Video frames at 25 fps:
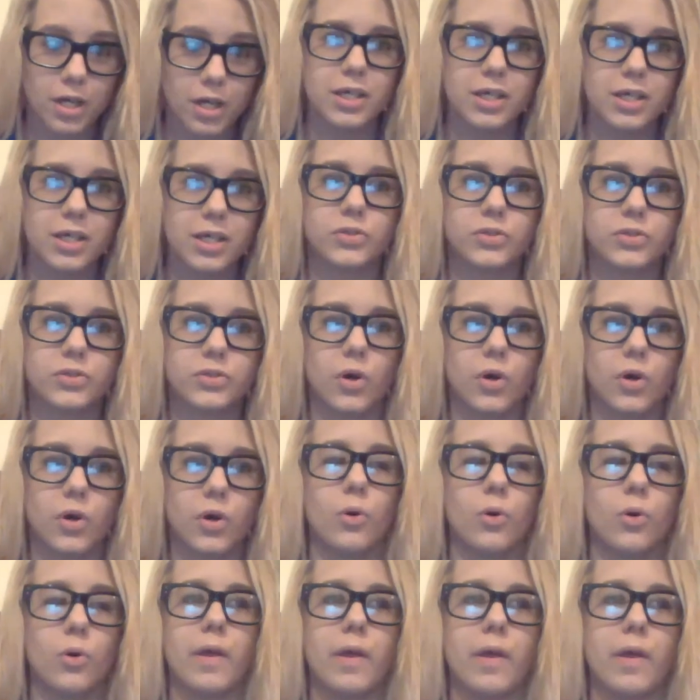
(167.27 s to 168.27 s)

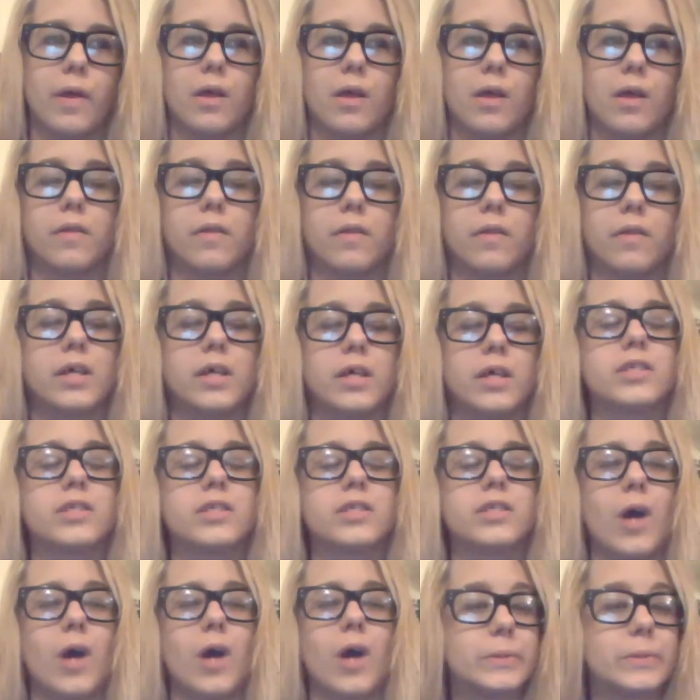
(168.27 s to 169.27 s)
So, unless
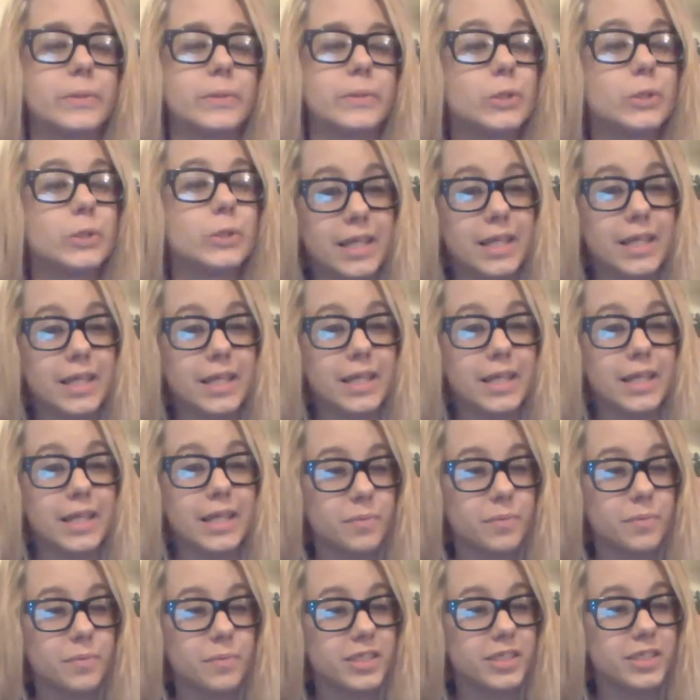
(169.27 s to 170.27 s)
you absolutely hate this
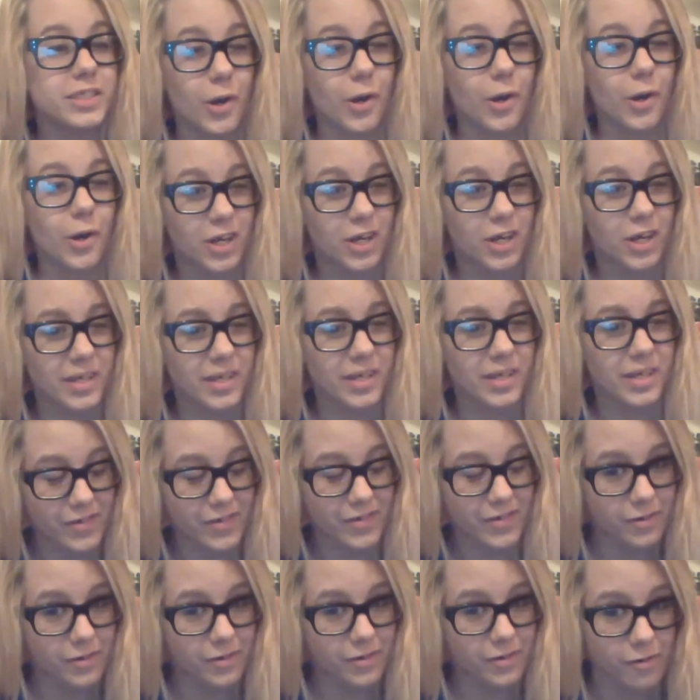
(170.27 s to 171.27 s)
piece, I would recommend giving
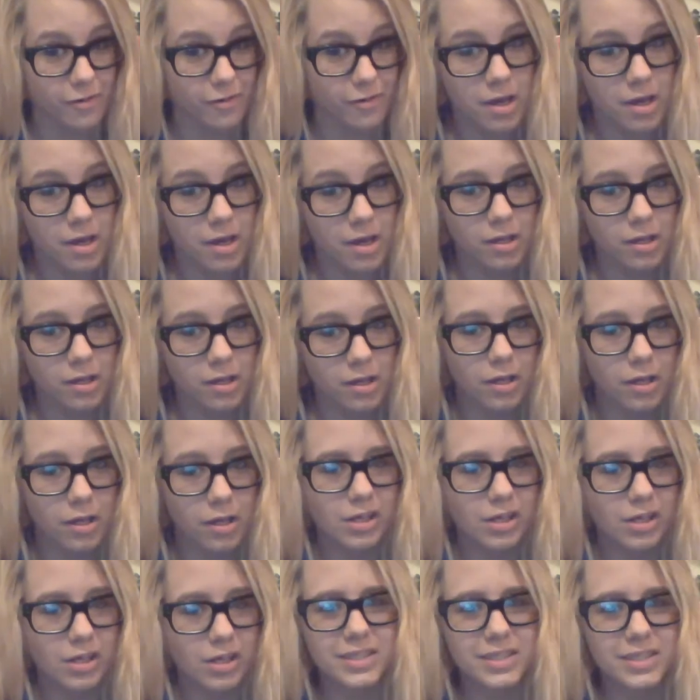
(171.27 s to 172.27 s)
it a try.
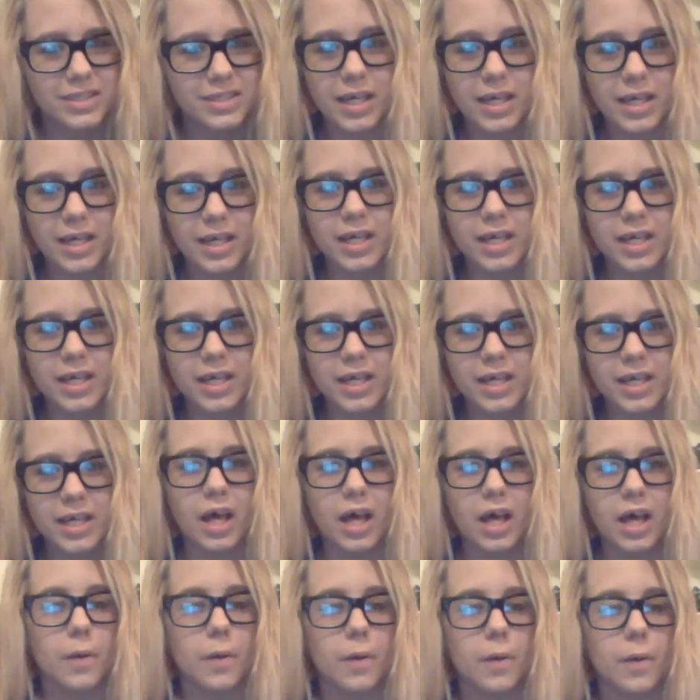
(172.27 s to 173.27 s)
Second,
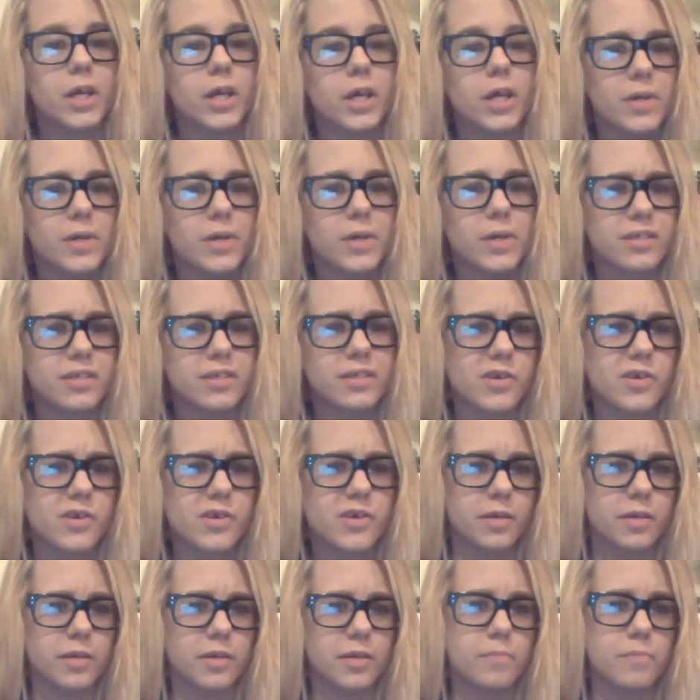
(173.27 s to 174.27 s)
pick a piece that you
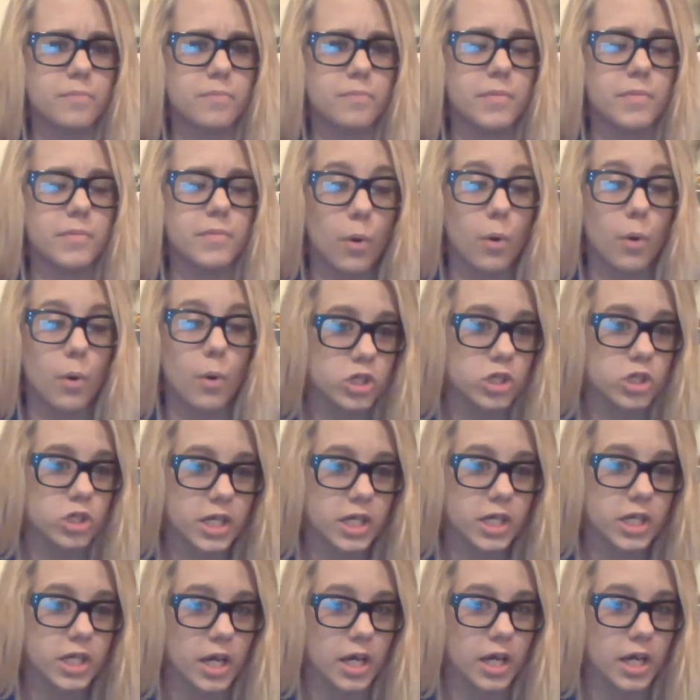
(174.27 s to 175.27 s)
can emotionally
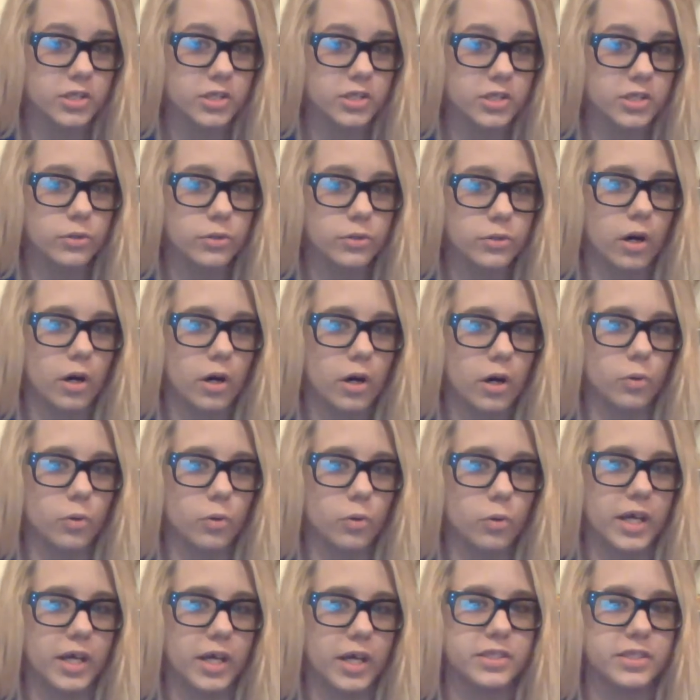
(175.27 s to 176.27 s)
connect to,
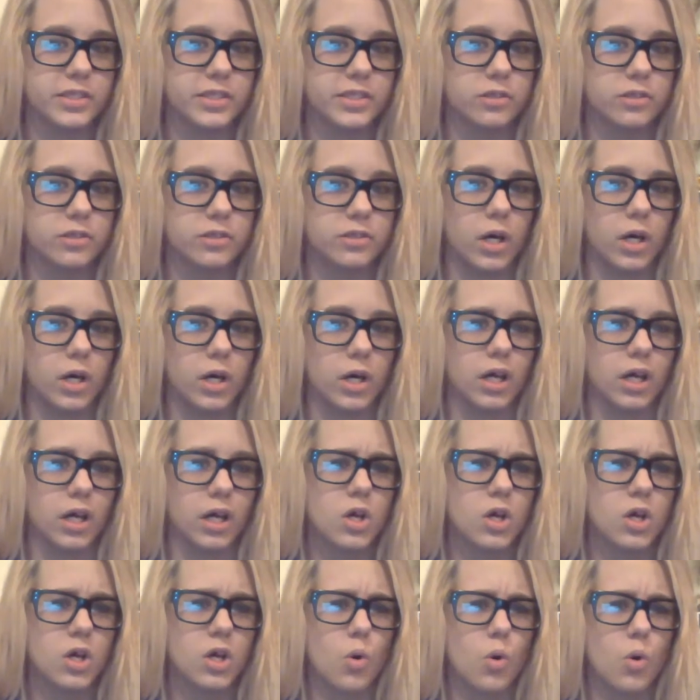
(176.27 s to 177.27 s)
otherwise you
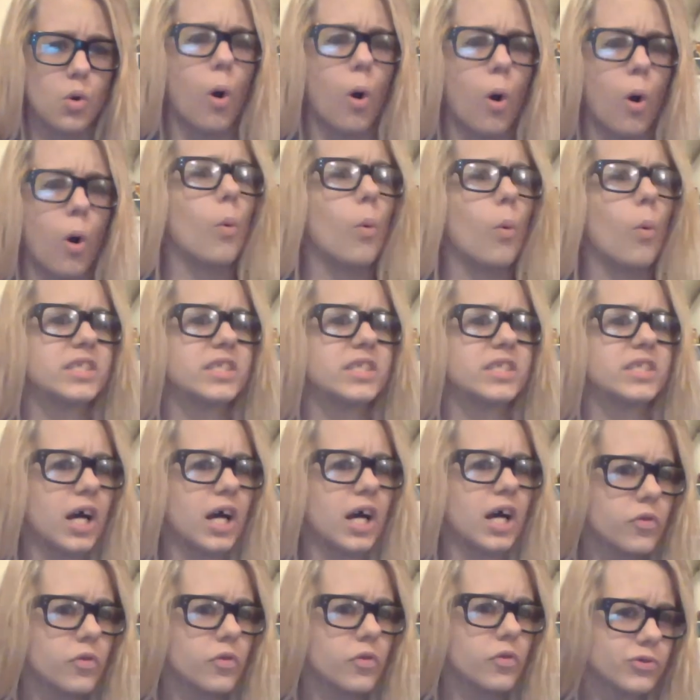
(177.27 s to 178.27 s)
won't want to
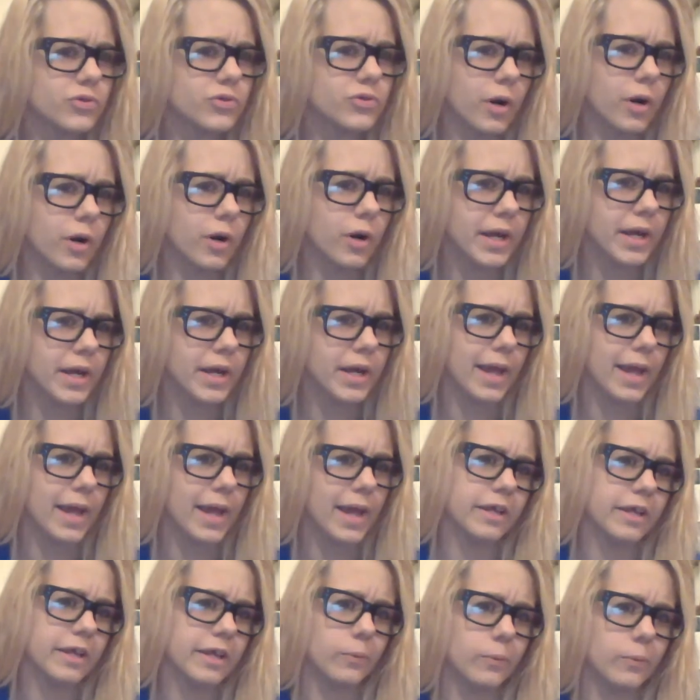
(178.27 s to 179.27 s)
tell the story and
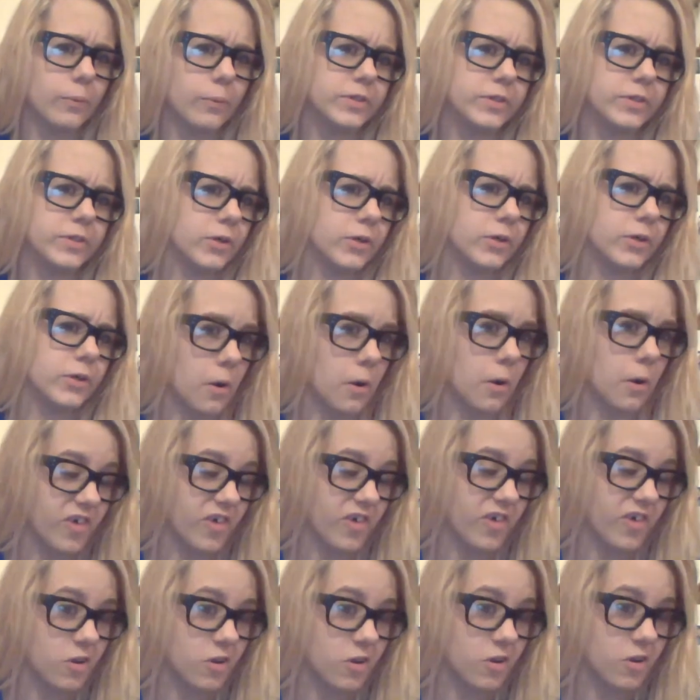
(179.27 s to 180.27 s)
it will turn out
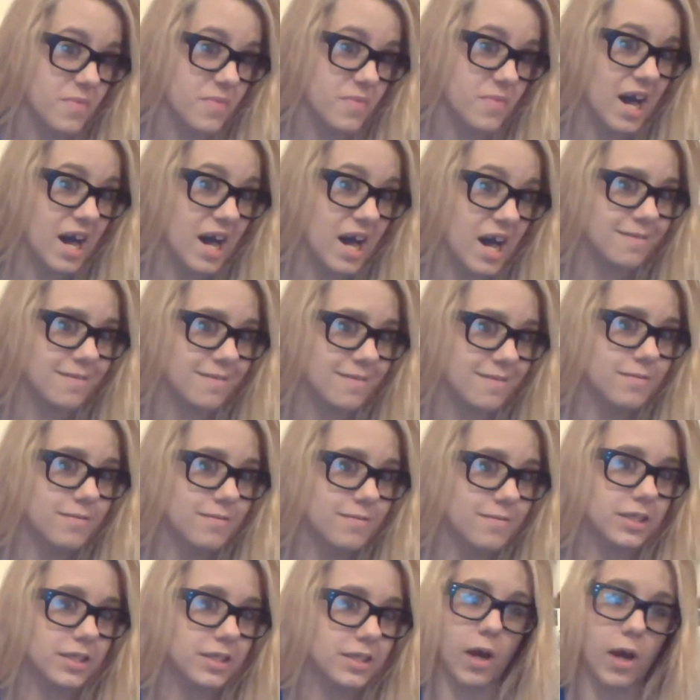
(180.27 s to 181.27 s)
fairly bad
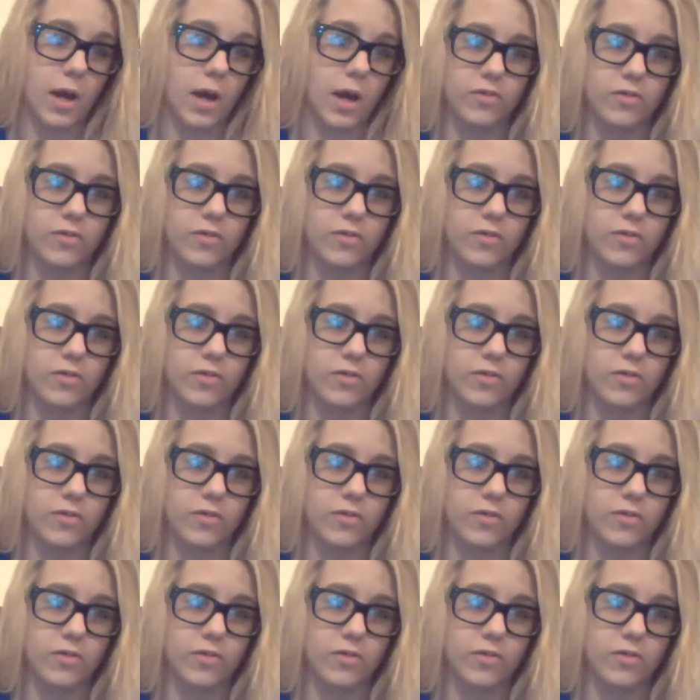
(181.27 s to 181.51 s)
because you won't have